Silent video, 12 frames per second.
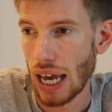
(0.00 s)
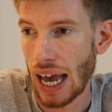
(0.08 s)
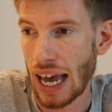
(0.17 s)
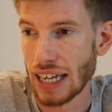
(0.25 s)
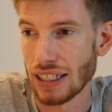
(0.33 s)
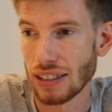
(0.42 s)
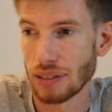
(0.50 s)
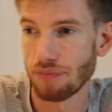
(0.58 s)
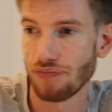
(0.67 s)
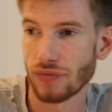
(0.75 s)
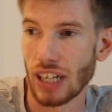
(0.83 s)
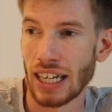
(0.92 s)
And
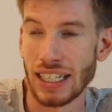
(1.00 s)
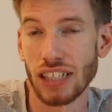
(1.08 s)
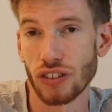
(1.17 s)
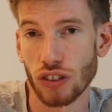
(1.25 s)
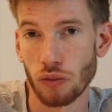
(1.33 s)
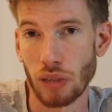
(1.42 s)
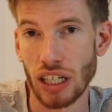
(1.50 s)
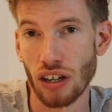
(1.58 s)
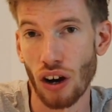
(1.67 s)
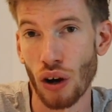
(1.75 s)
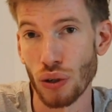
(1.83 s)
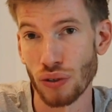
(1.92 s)
it needs to have been
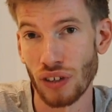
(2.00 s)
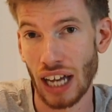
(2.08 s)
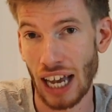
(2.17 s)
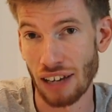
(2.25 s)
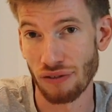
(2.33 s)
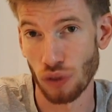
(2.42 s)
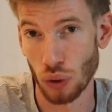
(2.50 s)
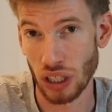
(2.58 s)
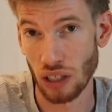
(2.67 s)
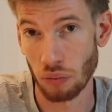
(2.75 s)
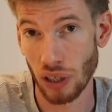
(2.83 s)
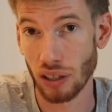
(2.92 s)
over a
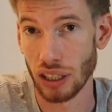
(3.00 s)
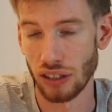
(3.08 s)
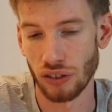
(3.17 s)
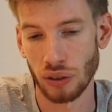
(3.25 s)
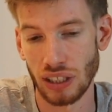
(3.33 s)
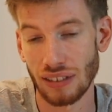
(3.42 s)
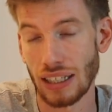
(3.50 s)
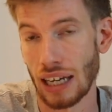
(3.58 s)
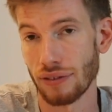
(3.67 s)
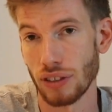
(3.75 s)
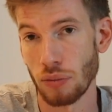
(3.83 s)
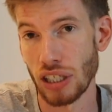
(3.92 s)
four-year period. So it doesn't
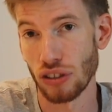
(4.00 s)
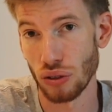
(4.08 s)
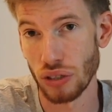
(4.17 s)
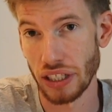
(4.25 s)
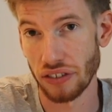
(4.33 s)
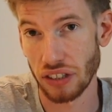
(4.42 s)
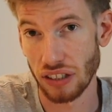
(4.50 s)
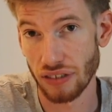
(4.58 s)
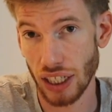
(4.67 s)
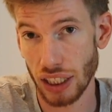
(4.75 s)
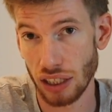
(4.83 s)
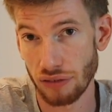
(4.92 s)
have to be 2 years
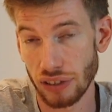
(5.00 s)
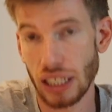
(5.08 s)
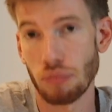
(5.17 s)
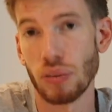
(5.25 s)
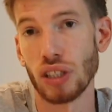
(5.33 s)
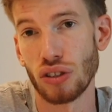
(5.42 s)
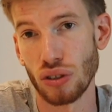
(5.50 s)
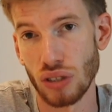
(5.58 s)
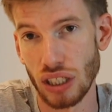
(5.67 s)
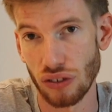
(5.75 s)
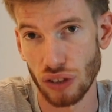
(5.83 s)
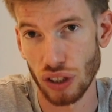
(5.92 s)
consecutively, but 2
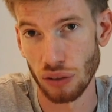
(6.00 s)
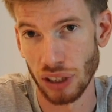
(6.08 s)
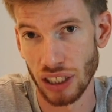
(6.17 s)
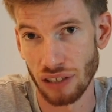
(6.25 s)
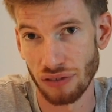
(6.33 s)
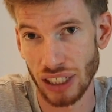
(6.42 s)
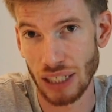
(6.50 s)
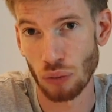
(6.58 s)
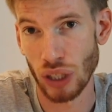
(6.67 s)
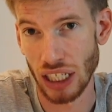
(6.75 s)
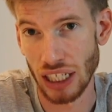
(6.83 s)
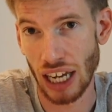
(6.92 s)
years cumulatively
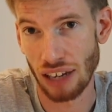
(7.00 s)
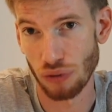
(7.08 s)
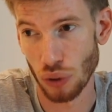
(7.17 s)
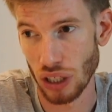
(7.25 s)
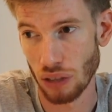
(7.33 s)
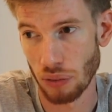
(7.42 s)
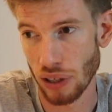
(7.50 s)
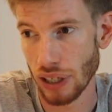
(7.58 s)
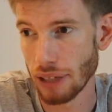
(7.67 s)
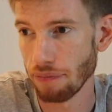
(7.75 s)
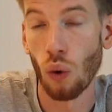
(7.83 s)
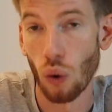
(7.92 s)
within a four-year
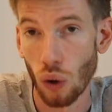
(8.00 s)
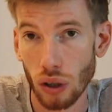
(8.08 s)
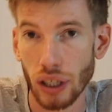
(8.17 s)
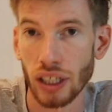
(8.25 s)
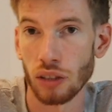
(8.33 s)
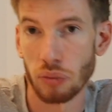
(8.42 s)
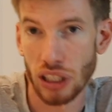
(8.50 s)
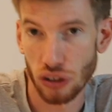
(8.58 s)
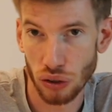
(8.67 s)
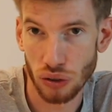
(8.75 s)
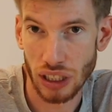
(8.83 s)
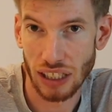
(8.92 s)
period. Or it could be
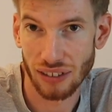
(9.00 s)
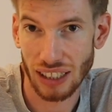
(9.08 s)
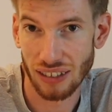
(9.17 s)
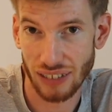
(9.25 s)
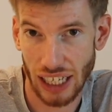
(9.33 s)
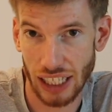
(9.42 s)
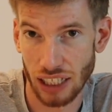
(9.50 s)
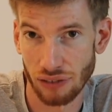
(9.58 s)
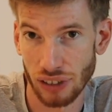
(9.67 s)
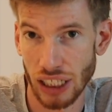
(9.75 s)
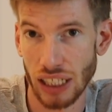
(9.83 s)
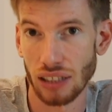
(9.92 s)
2 years
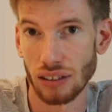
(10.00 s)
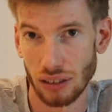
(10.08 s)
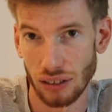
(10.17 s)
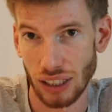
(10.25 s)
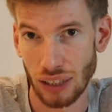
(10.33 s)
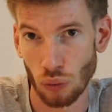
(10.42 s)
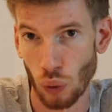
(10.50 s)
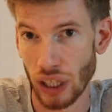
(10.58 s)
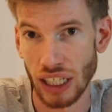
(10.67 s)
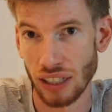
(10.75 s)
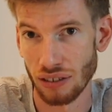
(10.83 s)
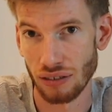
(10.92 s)
consecutively
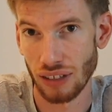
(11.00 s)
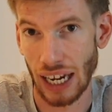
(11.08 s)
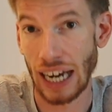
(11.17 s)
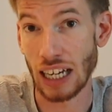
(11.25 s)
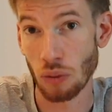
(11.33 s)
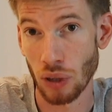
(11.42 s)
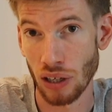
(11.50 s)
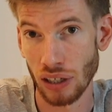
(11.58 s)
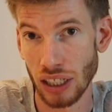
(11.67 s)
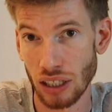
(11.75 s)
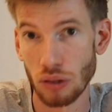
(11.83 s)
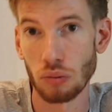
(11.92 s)
within any
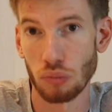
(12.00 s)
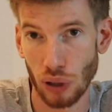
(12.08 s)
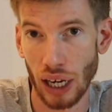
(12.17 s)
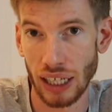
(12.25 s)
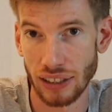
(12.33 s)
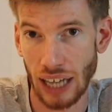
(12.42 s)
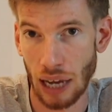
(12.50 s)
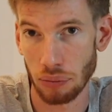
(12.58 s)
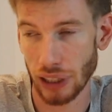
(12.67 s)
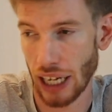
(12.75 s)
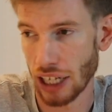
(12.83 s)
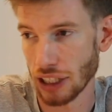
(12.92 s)
period prior to
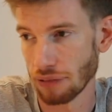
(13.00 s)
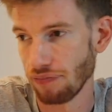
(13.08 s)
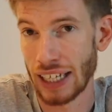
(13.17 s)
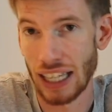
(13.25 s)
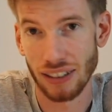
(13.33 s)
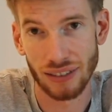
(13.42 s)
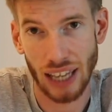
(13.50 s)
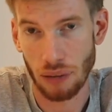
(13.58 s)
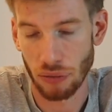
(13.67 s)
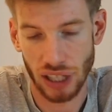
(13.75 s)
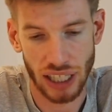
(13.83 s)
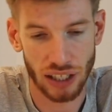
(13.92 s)
application. Again, same
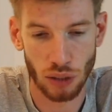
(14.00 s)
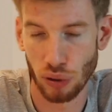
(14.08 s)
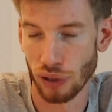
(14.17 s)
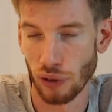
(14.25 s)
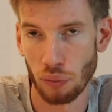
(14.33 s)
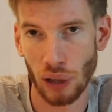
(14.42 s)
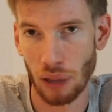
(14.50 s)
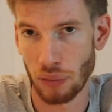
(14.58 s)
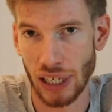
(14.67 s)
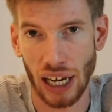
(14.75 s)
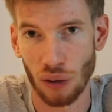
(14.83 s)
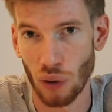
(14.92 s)
thing. You prove it by
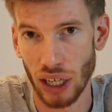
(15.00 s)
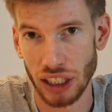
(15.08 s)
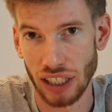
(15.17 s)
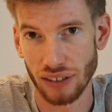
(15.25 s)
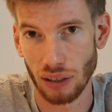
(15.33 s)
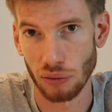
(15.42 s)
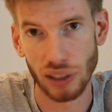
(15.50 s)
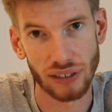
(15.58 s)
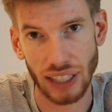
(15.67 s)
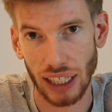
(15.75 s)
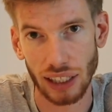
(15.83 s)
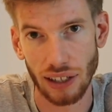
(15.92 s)
PAYG summaries
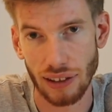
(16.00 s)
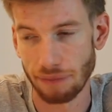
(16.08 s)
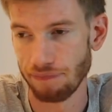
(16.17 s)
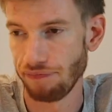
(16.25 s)
and that kind of thing.